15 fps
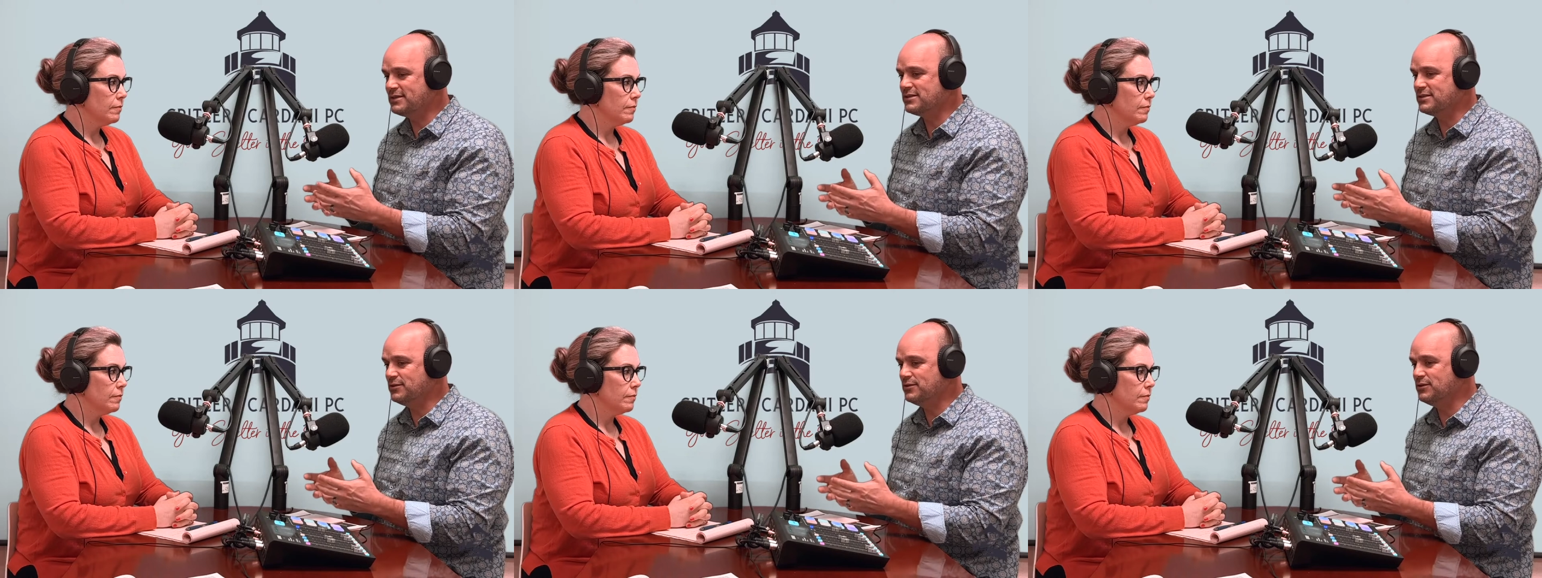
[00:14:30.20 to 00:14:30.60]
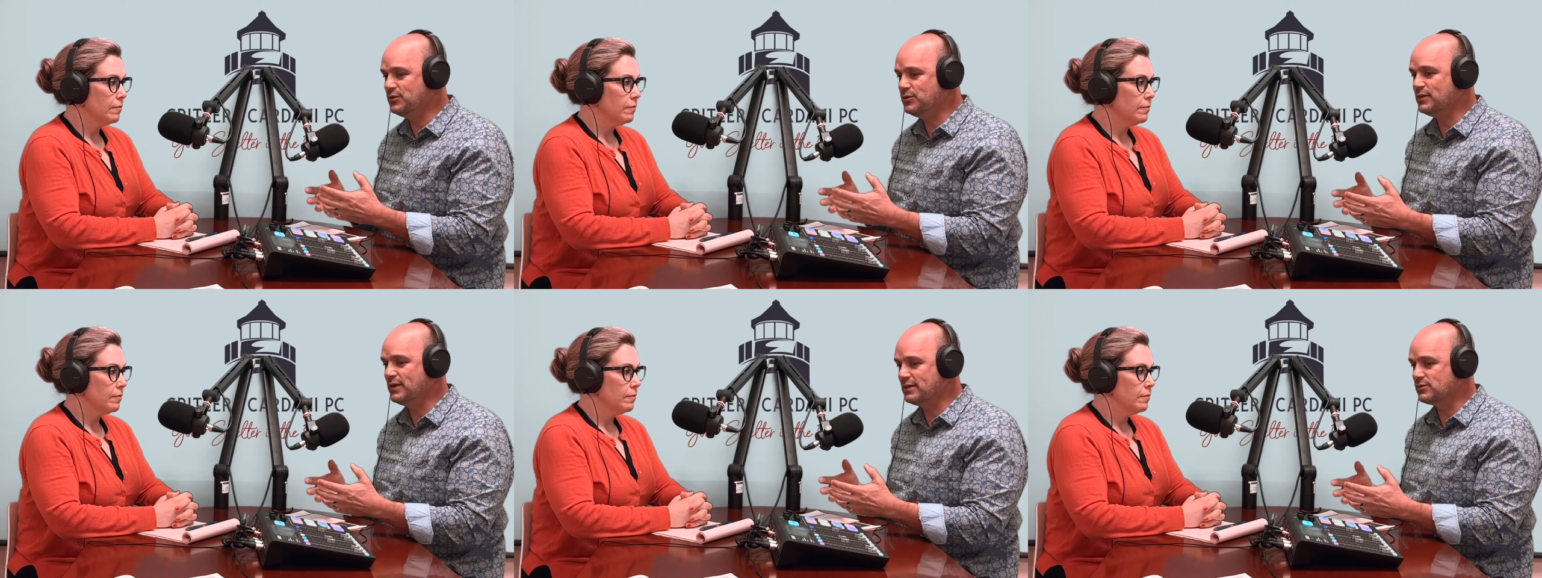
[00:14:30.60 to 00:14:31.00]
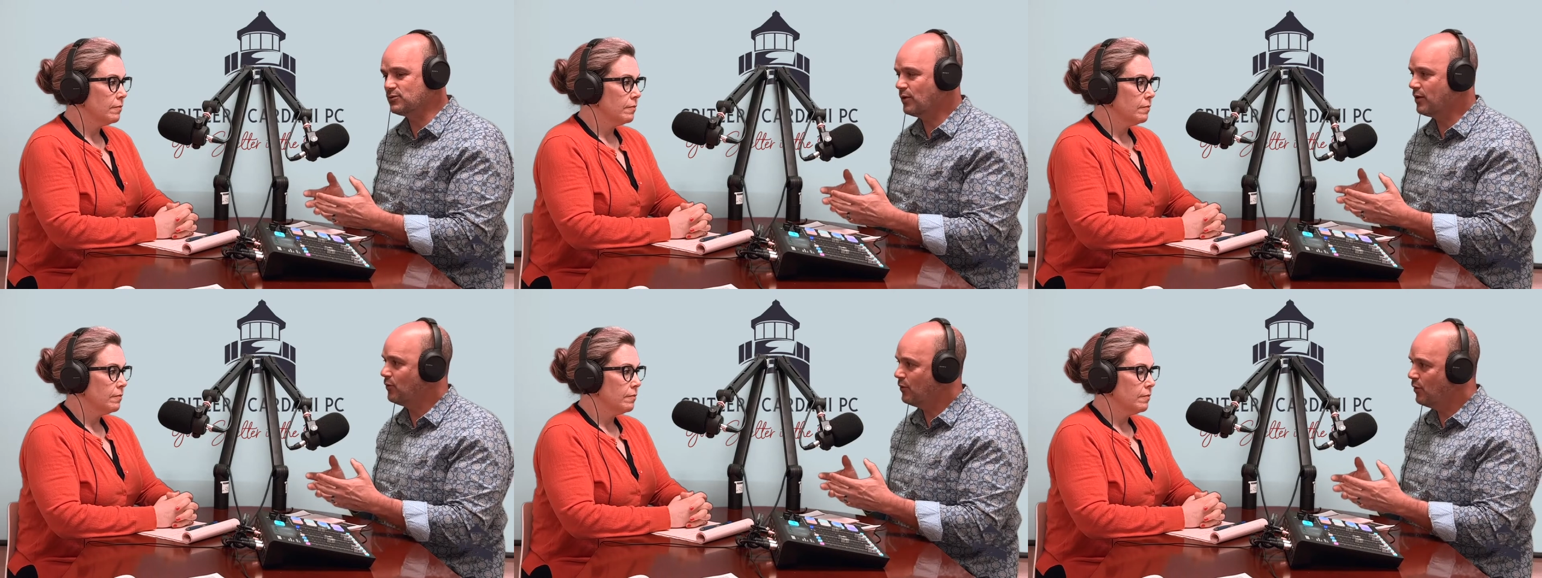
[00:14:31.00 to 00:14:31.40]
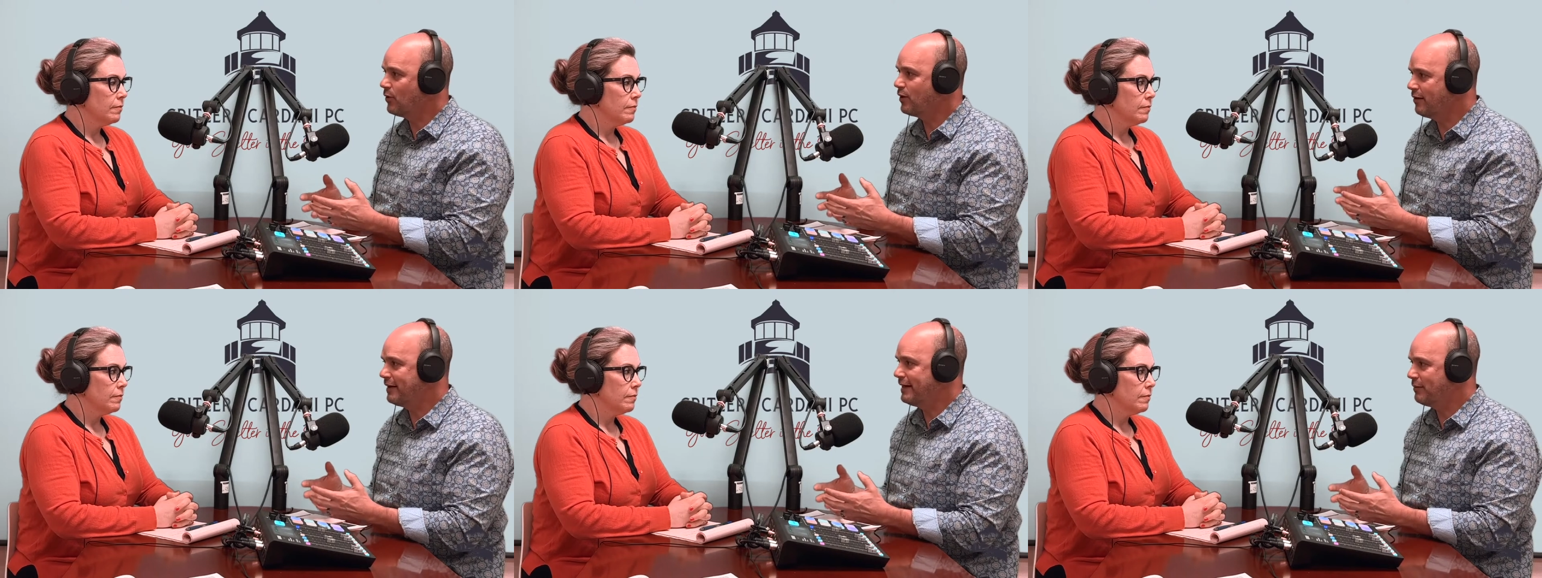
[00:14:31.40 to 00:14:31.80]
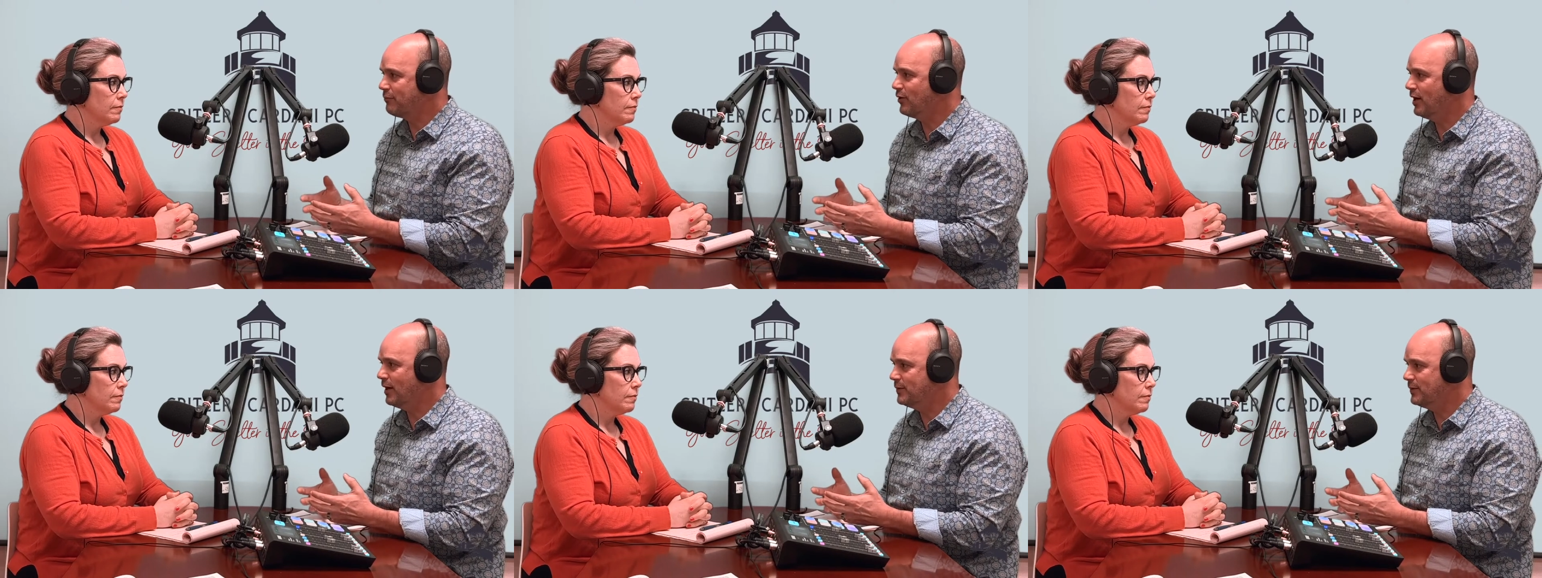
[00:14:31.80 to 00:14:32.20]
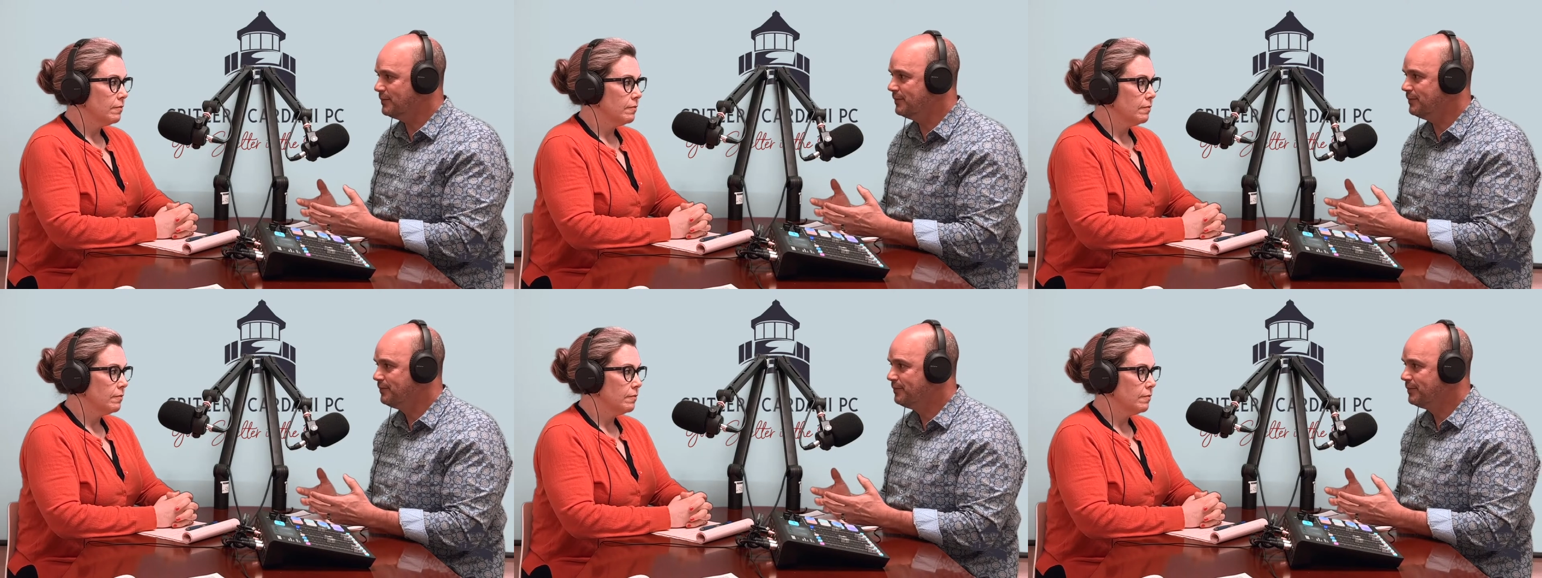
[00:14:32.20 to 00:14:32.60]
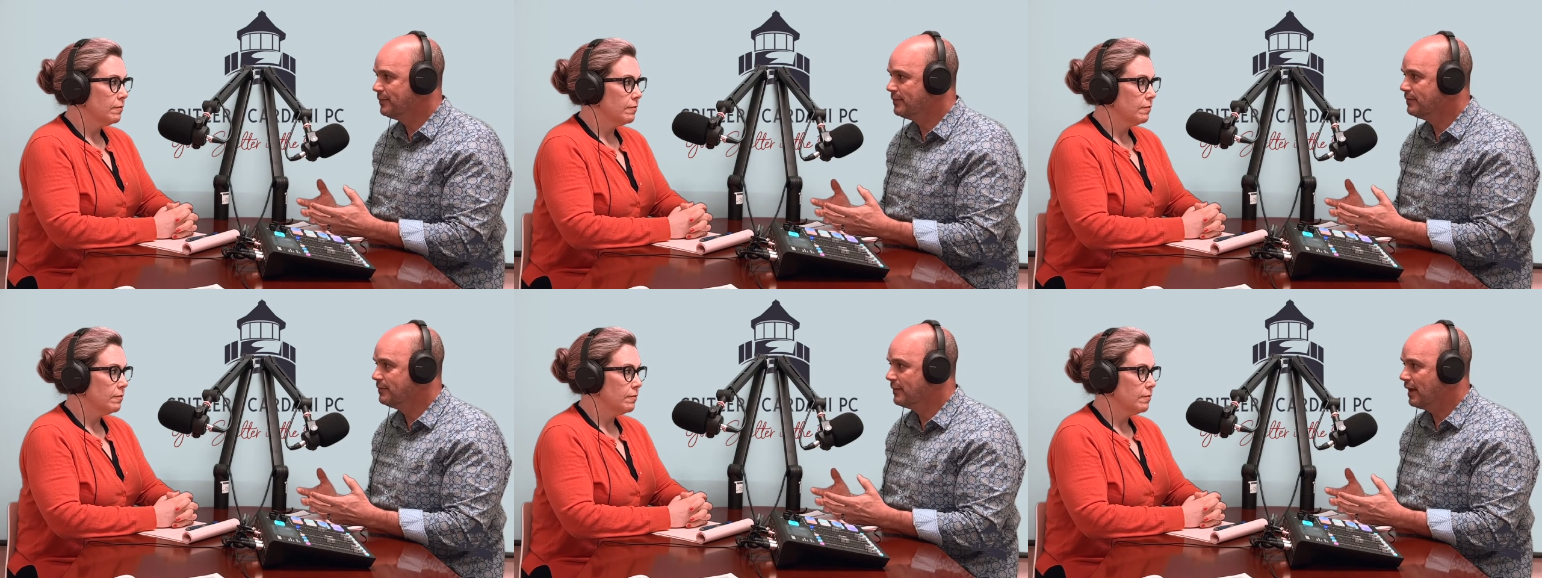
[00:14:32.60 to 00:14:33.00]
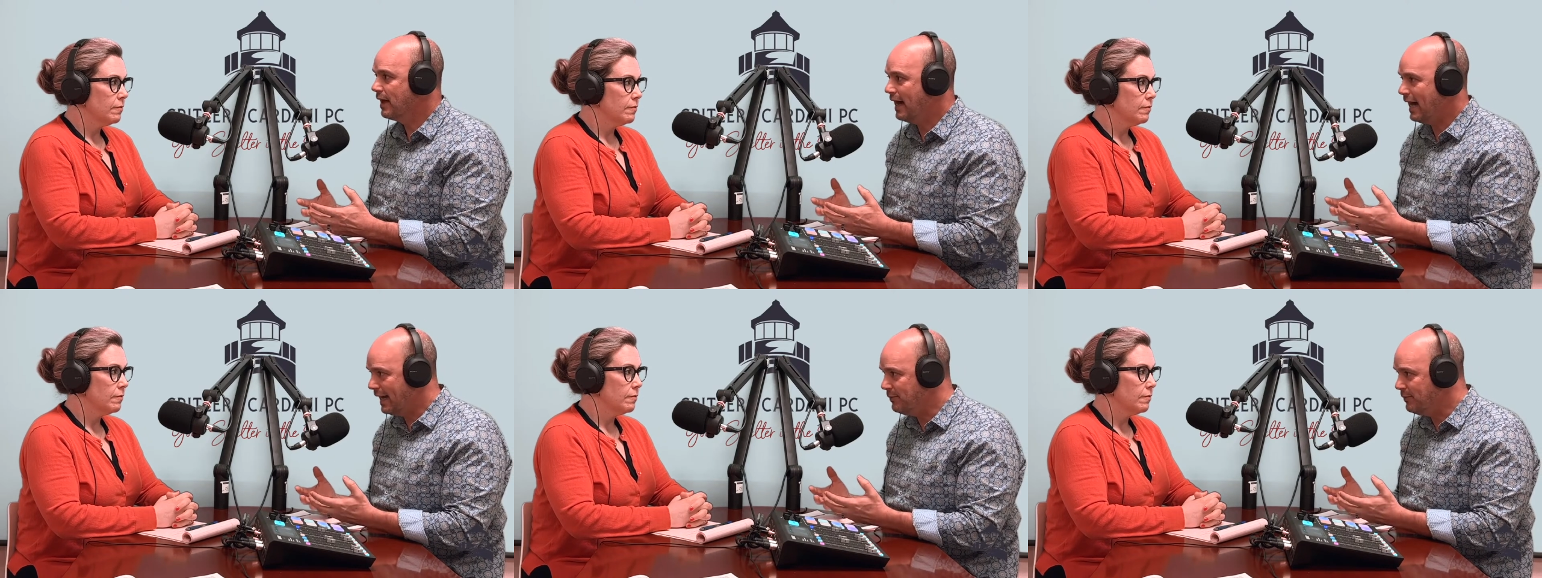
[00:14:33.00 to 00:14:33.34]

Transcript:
Speaker 1: to do this where it won't create a problem. I